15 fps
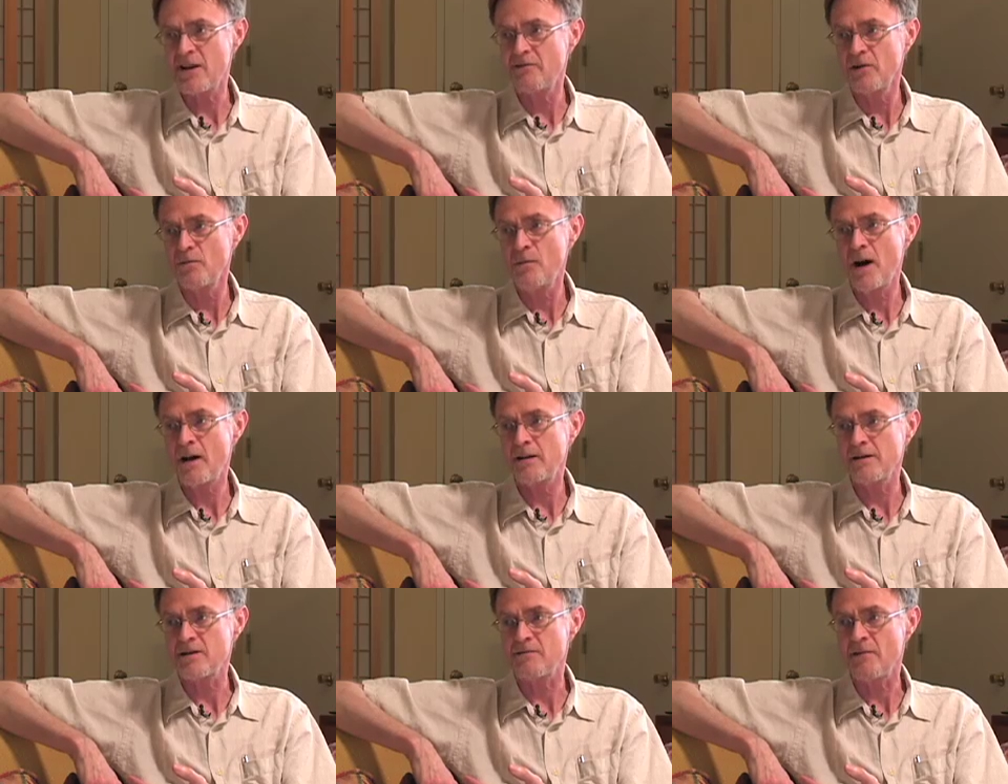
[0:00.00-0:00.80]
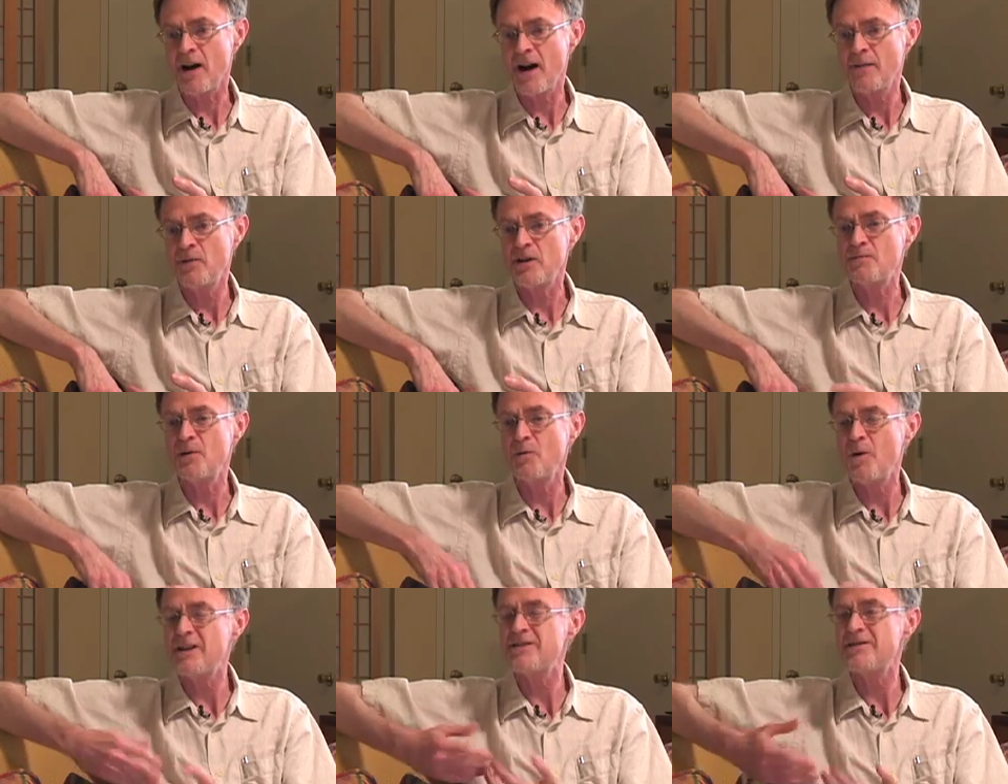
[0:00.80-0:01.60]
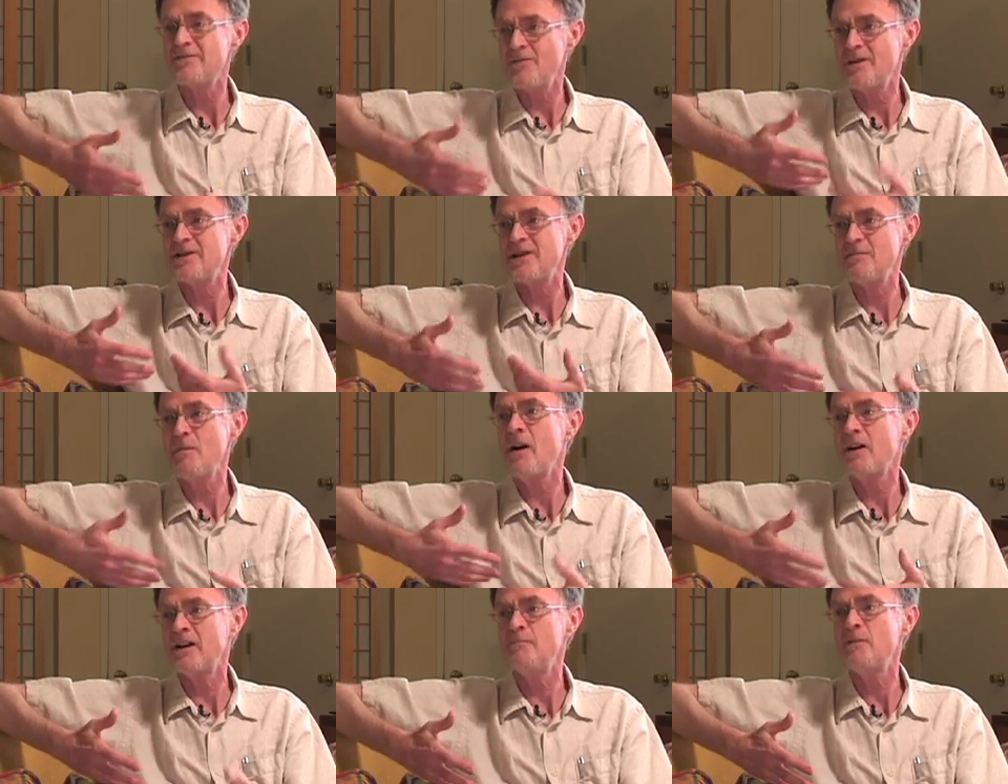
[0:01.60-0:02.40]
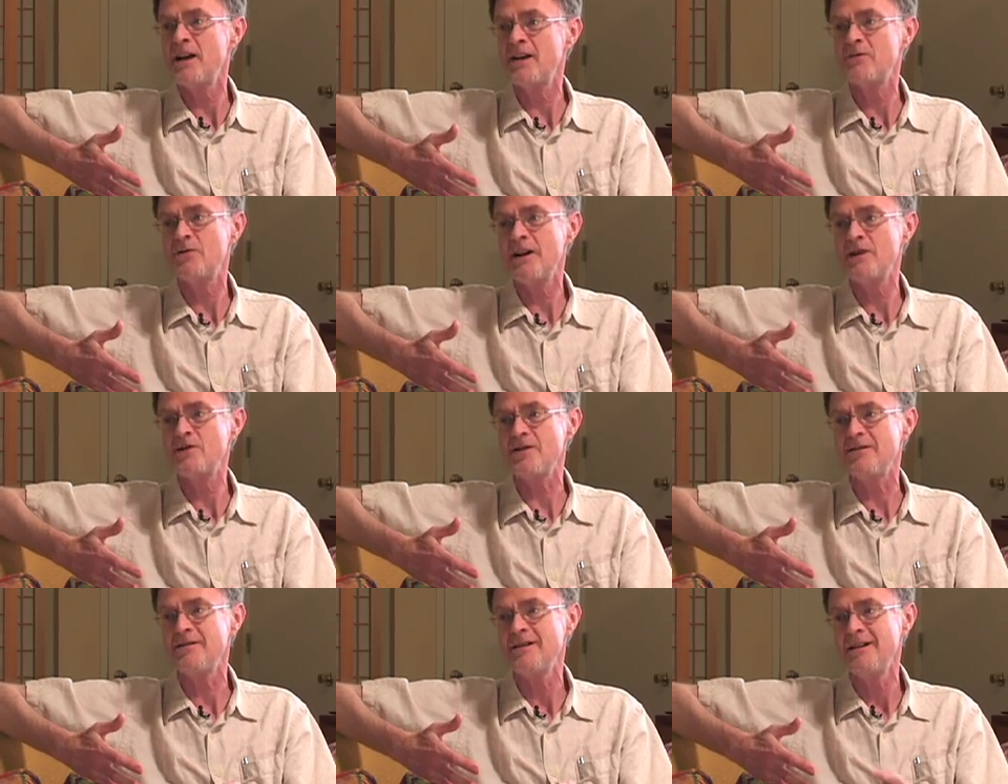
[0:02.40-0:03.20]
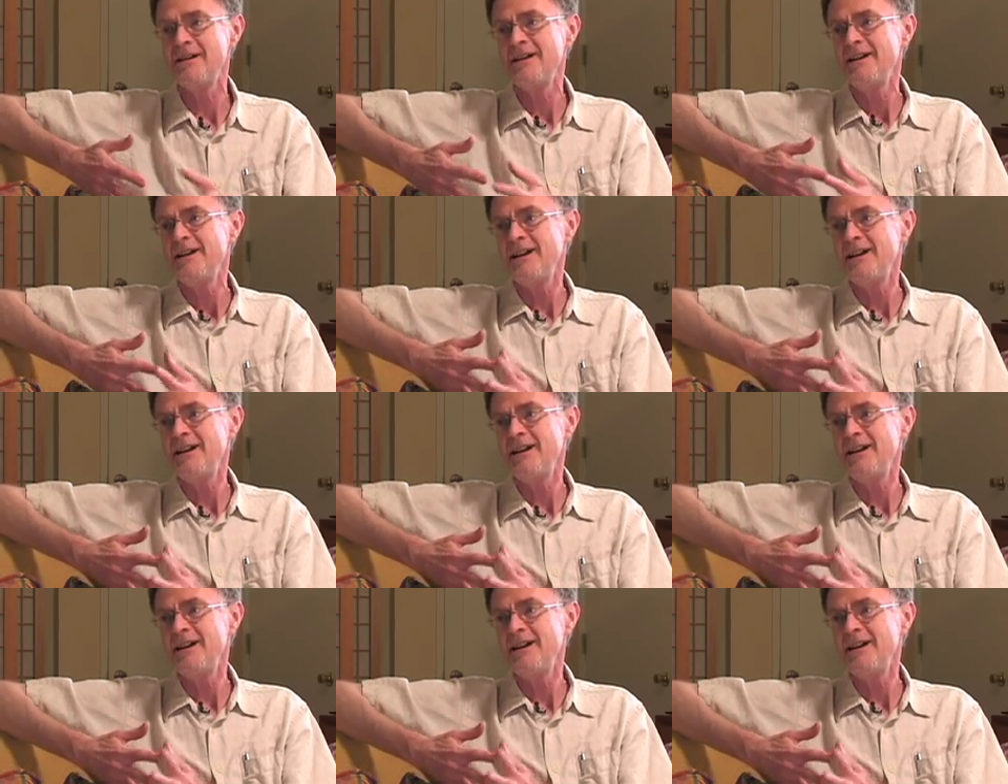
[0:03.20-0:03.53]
several models of hybrids. But what's what's the market penetration? That's true.